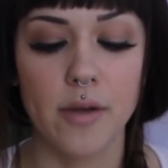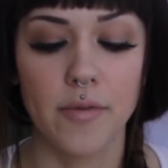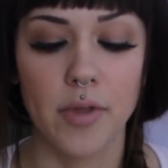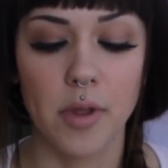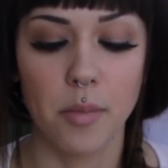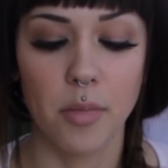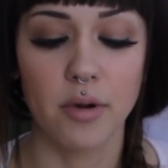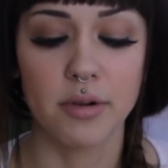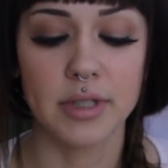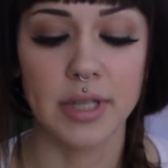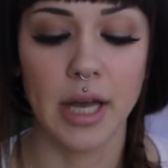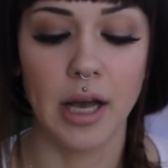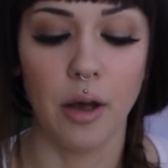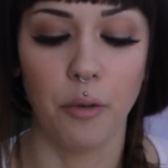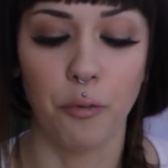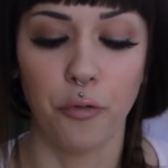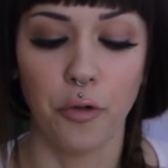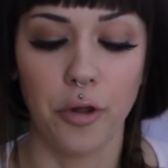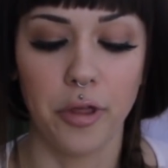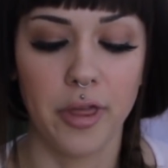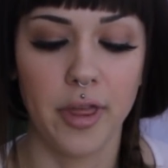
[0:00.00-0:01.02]
of the most
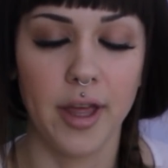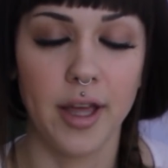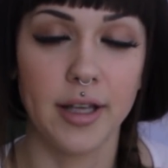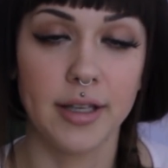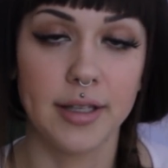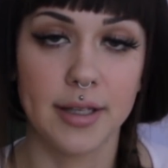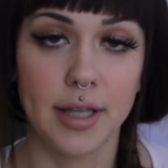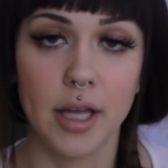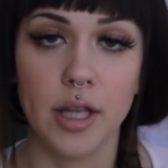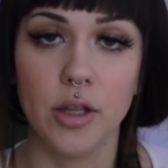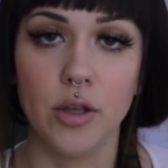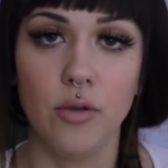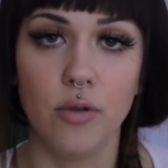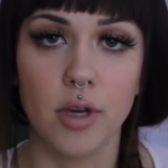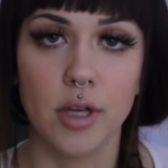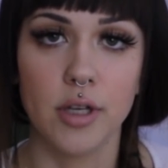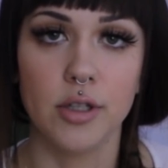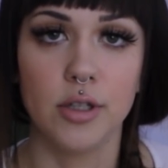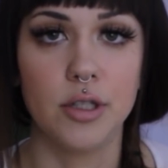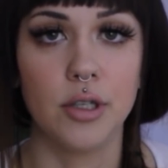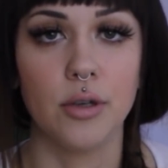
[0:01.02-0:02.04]
helpful things that you
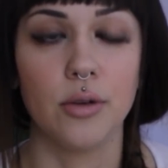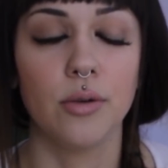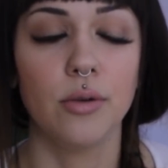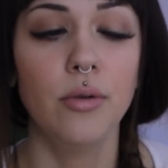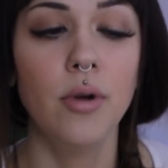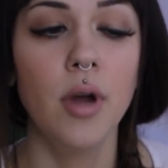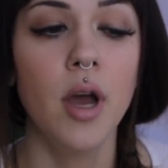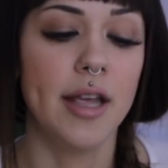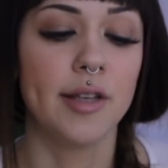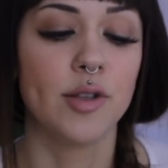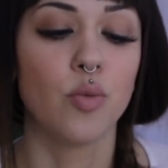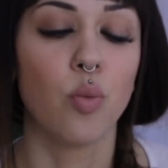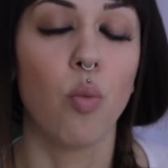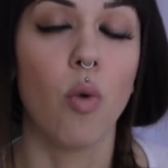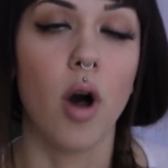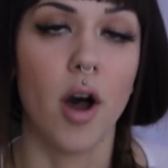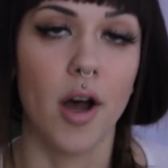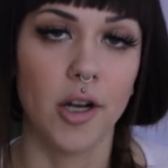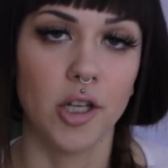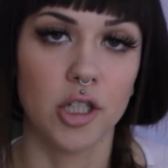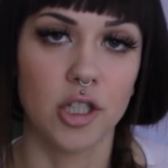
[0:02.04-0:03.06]
can do is
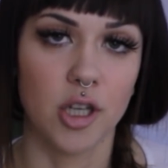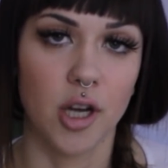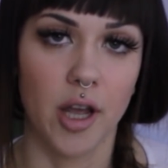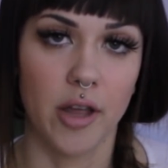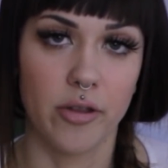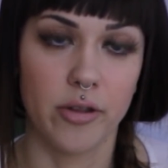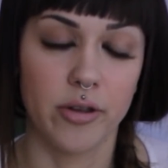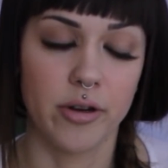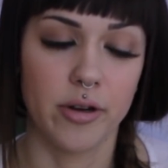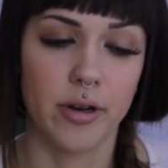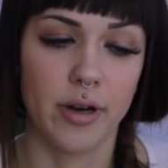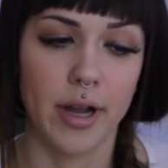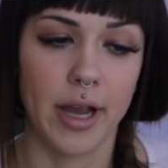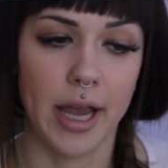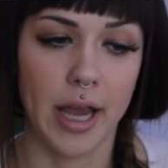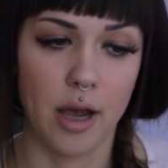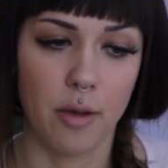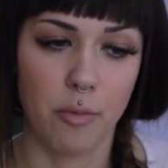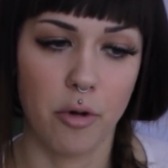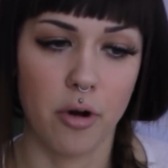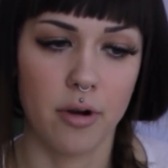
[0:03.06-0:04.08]
watch other
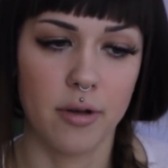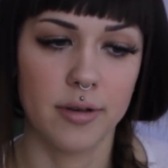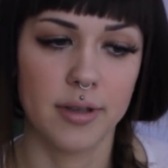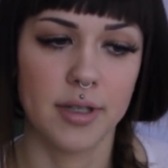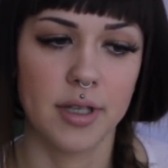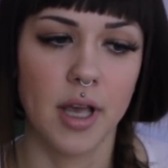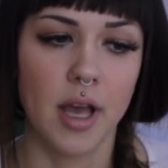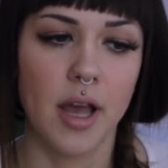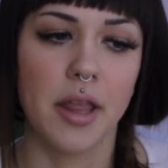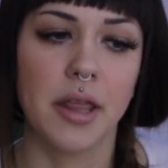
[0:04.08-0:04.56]
cam girls.